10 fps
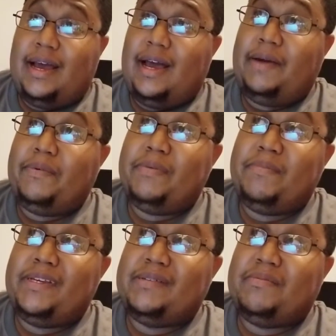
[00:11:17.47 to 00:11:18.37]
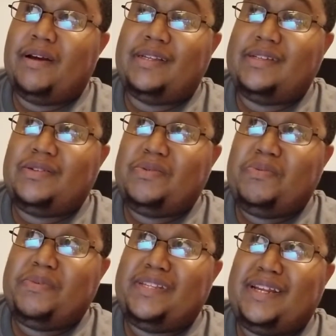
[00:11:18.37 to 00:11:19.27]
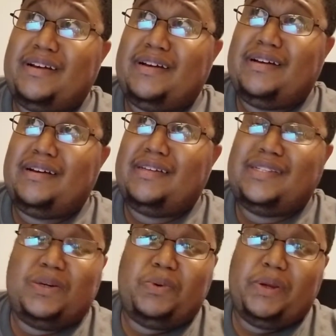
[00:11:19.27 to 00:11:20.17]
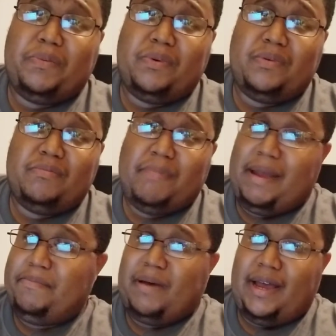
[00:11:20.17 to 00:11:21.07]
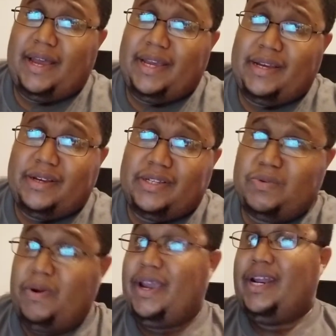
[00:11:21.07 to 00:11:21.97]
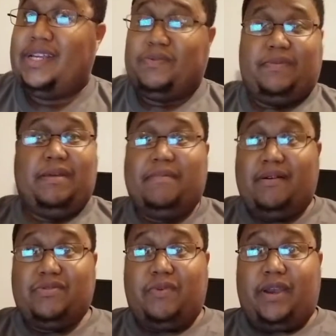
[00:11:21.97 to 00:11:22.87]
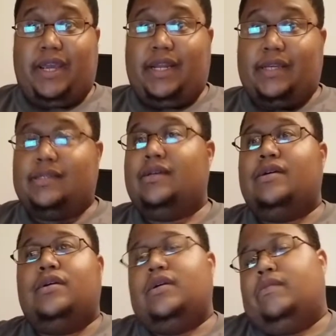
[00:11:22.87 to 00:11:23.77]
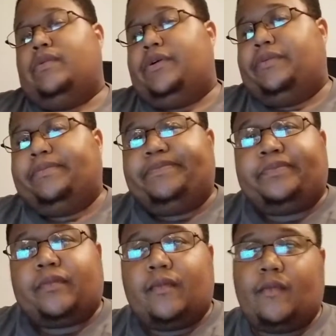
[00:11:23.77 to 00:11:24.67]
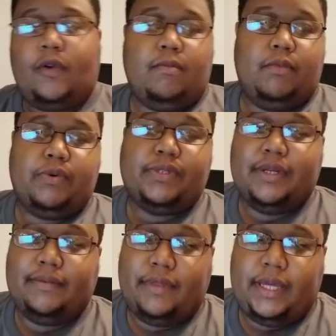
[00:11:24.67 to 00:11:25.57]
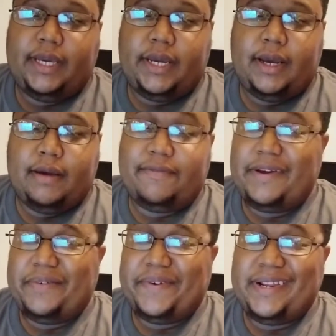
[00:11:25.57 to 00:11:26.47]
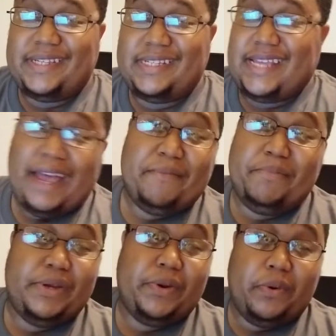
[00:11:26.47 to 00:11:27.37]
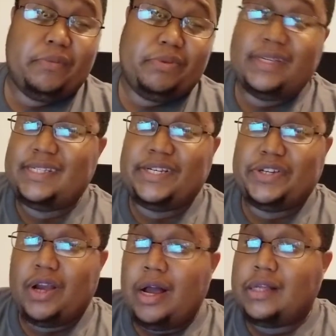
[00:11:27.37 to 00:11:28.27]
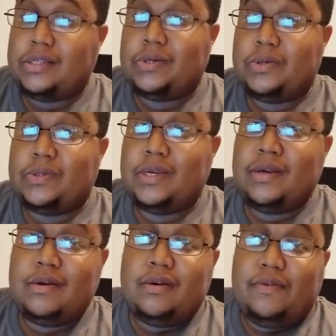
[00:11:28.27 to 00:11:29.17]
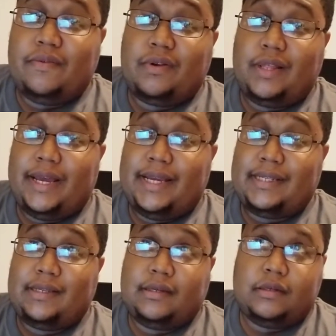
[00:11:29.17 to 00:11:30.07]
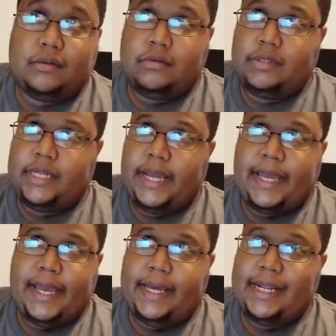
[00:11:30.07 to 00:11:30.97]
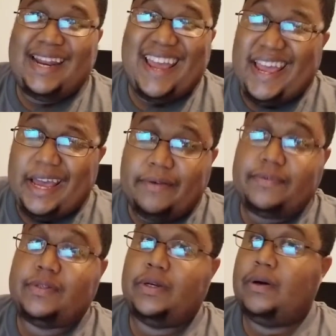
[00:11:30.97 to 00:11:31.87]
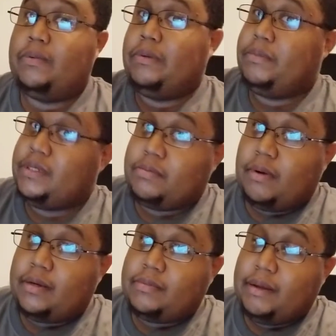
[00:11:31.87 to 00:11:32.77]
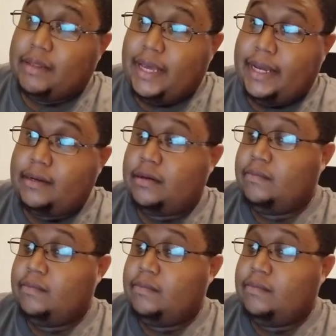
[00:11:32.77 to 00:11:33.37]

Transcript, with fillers: I wouldn't be surprised. There's also rumors that uh, uh, Sony might buy uh, Square Enix, or if they bought Square Enix. Well, most of the uh, Final Fantasies have been on PlayStation consoles for the last decade and a half, so I wouldn't be surprised about that.